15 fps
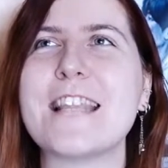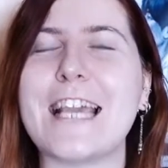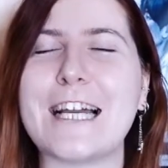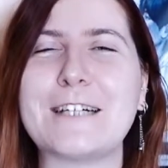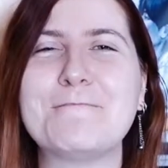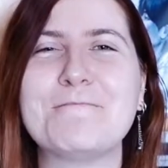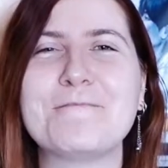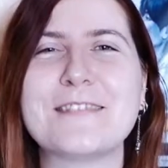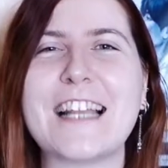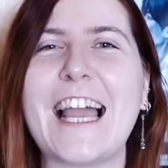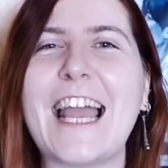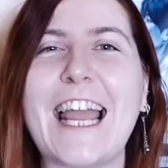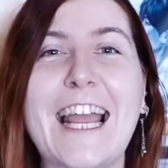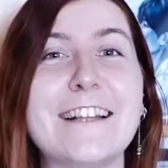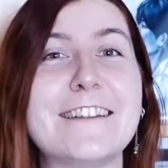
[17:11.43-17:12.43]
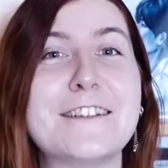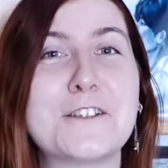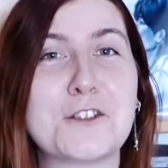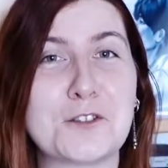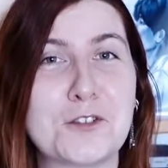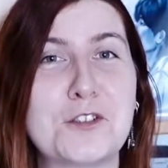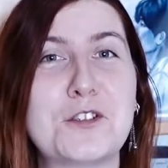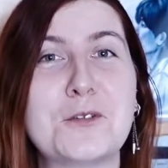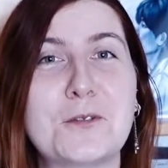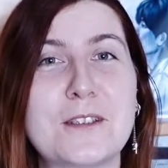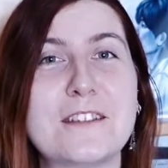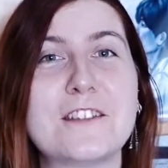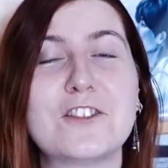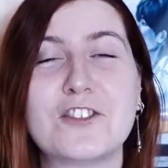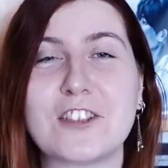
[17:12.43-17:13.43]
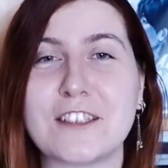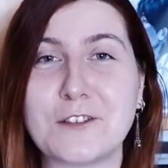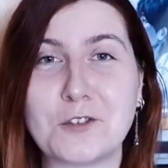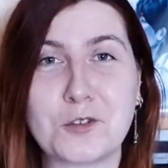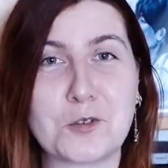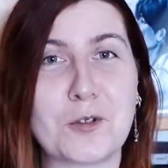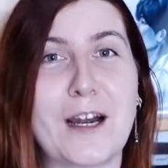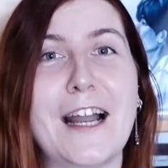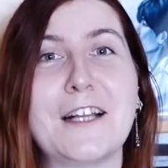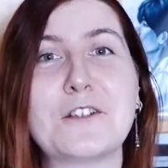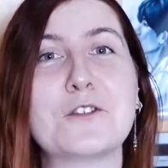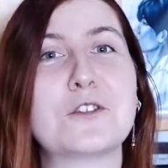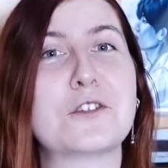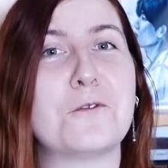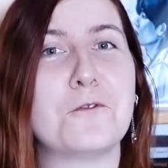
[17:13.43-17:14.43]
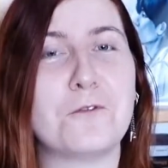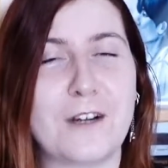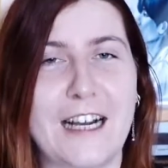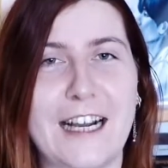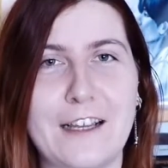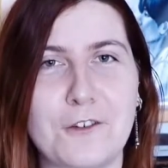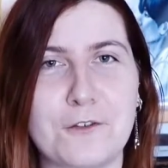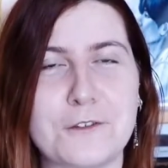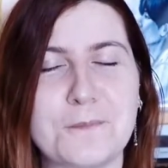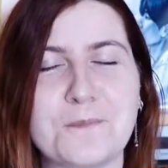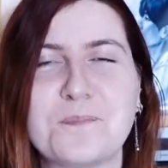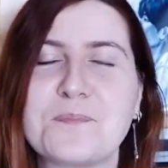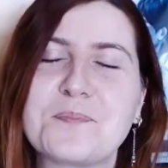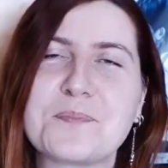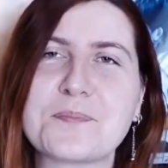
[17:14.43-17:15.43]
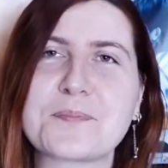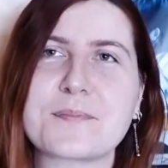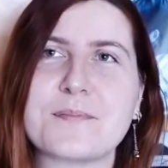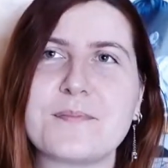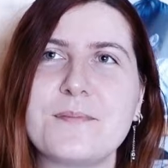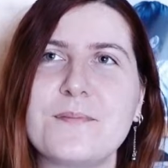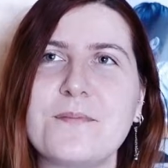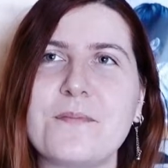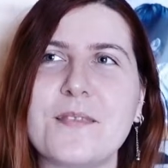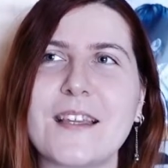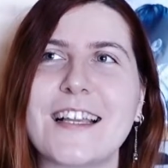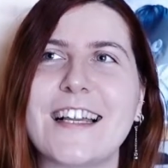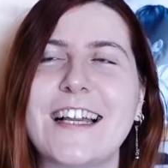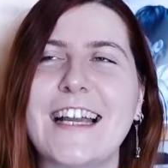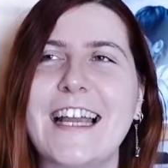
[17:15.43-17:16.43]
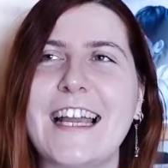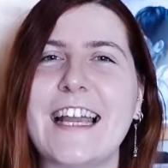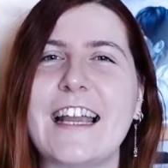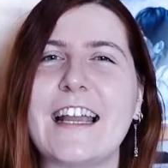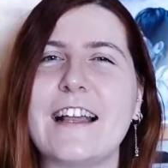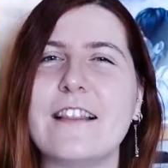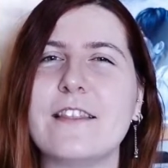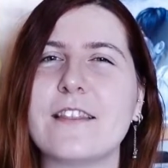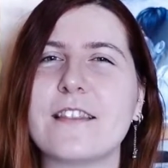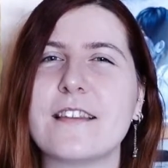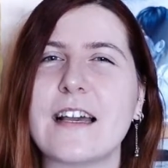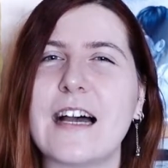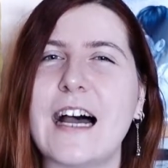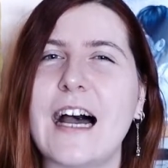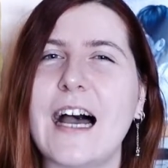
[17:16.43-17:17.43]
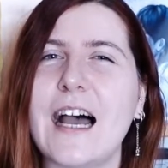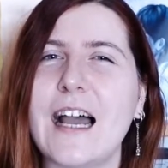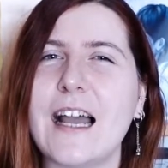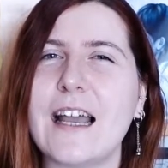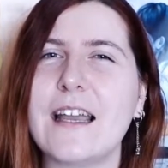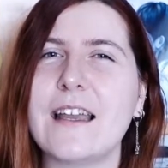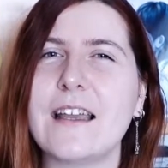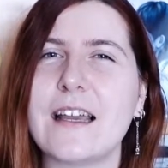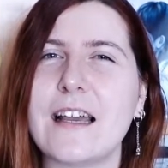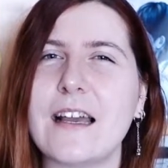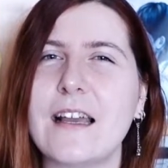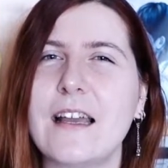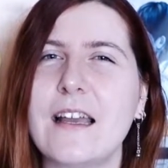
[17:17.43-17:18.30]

Yeah, and those students just try to survive. And I'm